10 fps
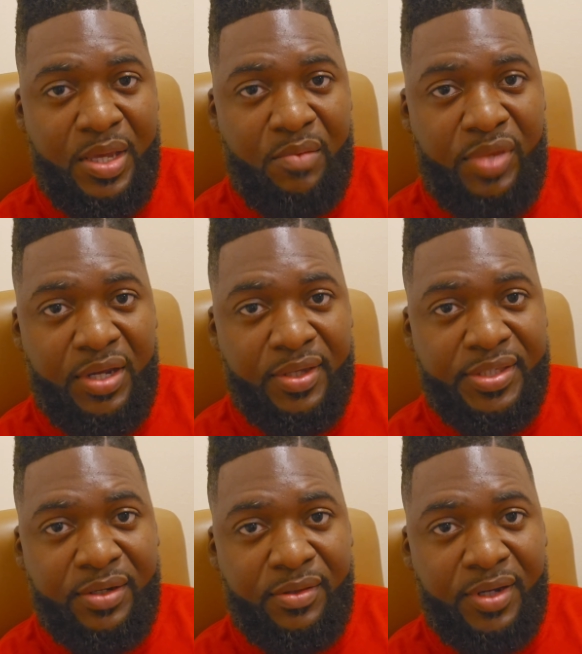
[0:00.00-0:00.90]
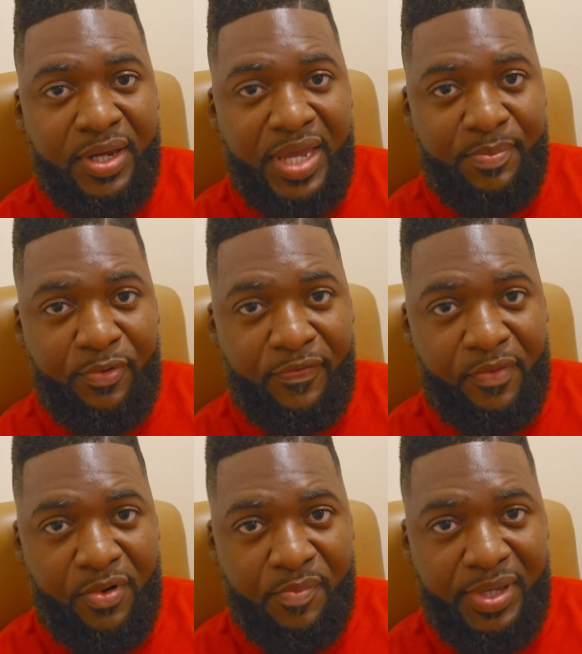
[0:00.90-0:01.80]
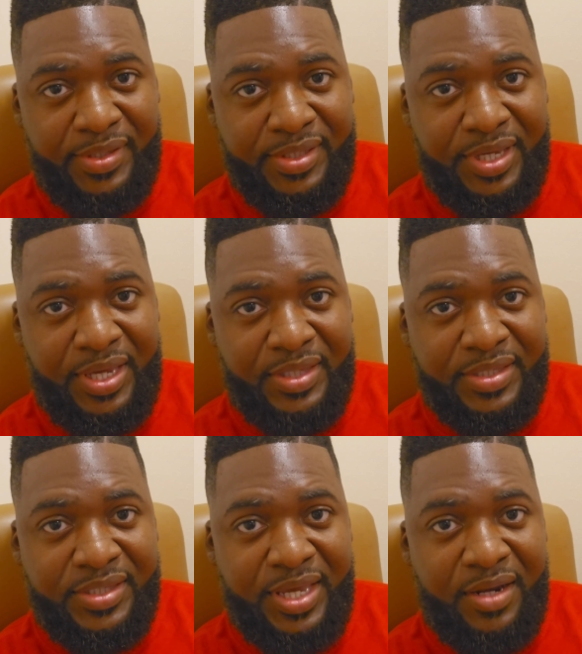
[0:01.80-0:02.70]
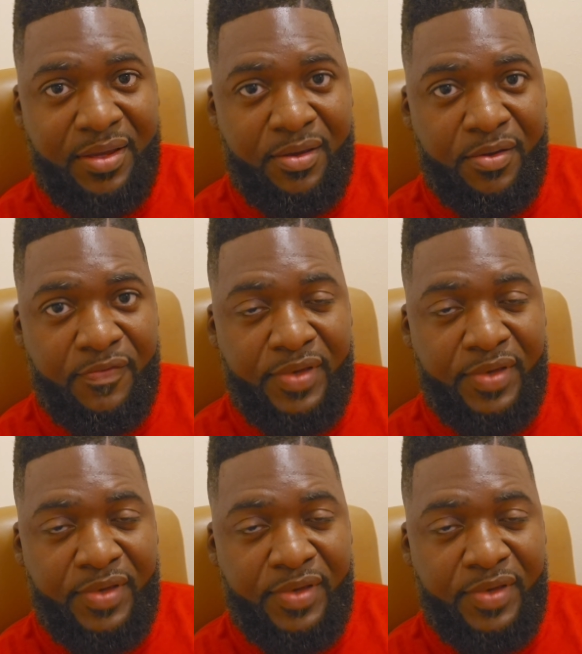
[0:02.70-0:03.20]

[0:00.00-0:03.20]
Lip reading: because they're looking at performance instead of